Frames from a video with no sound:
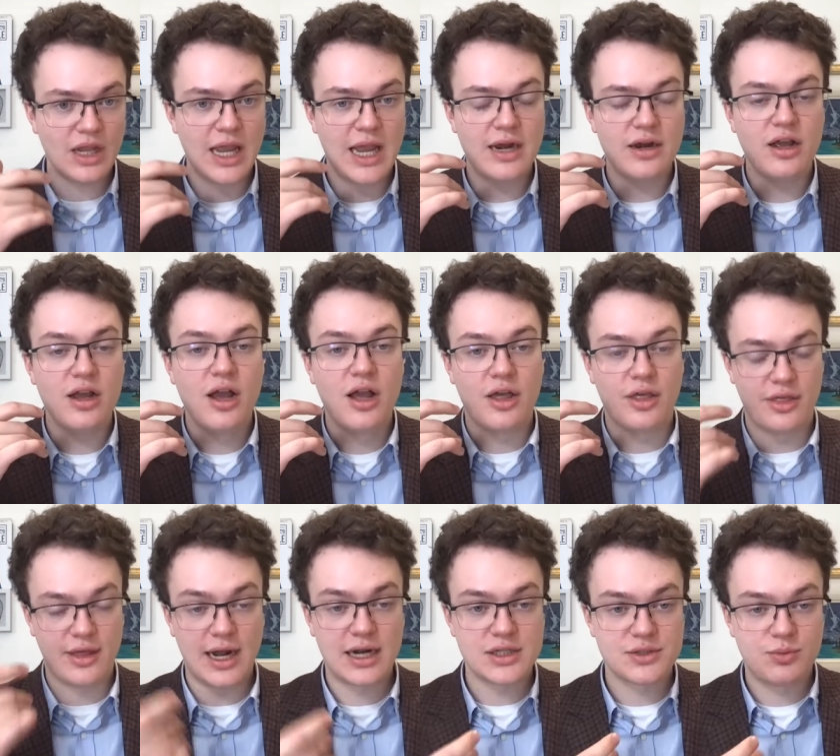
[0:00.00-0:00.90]
And
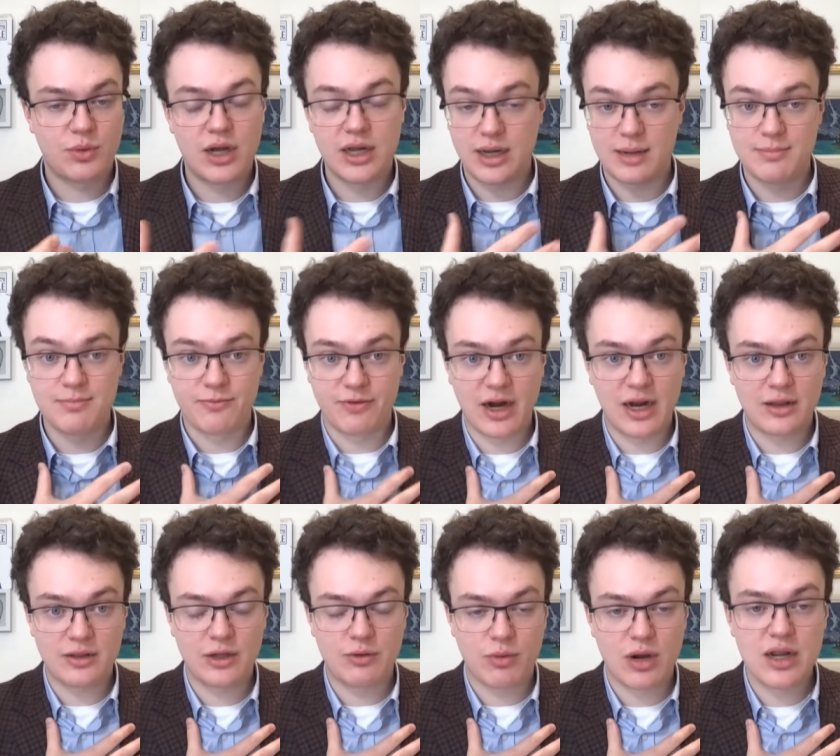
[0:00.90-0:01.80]
that's why I'm
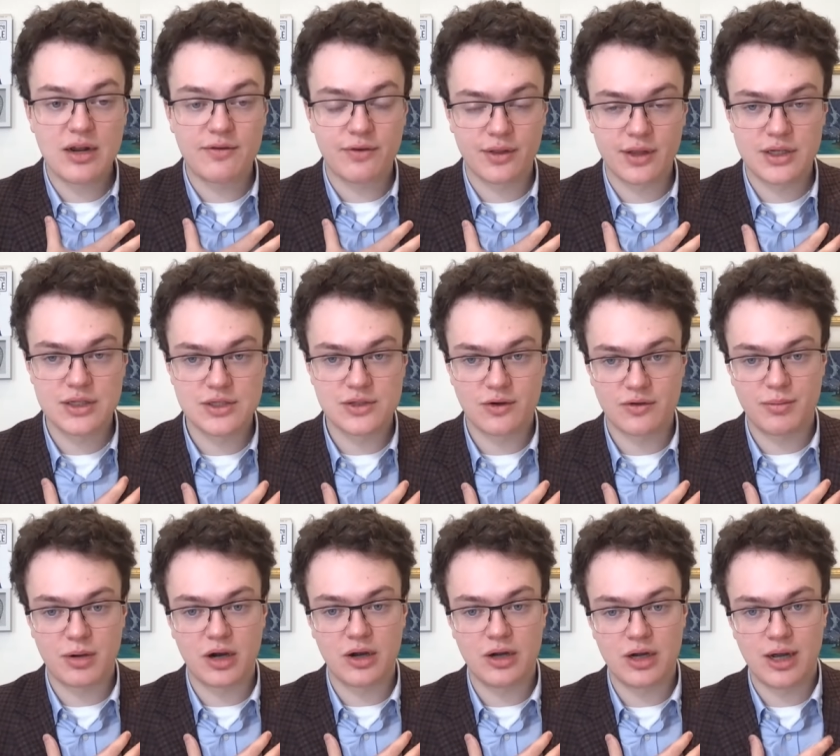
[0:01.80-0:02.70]
frankly running for the
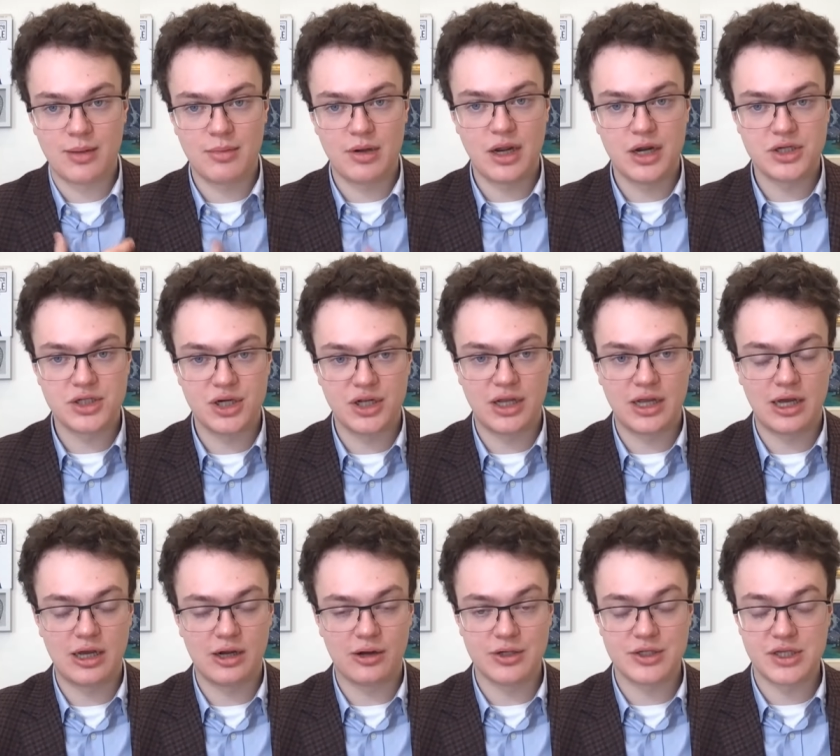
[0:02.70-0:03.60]
Conservative Party nomination,
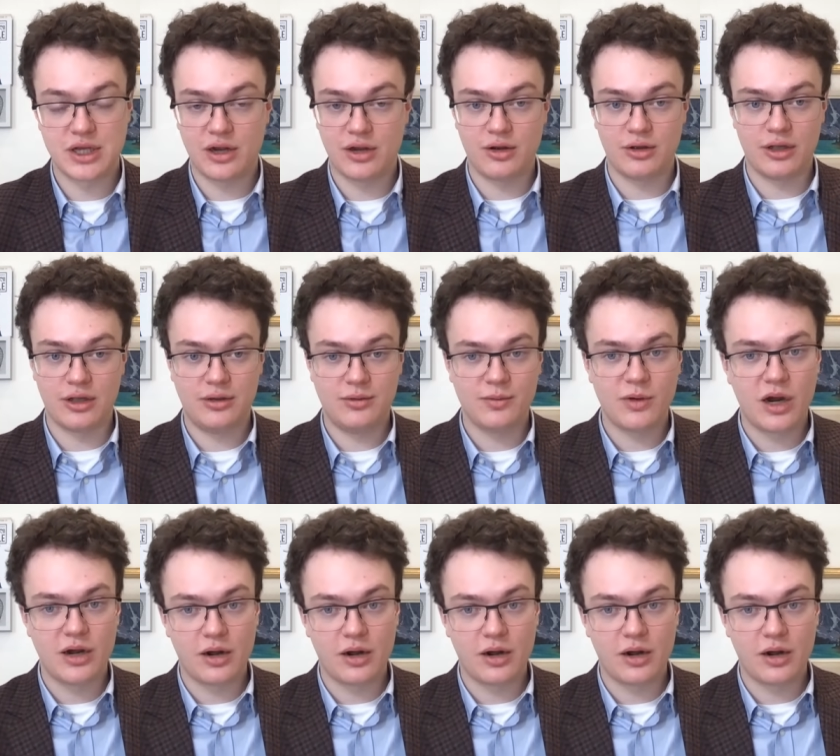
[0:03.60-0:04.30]
Calgary Signal Hill,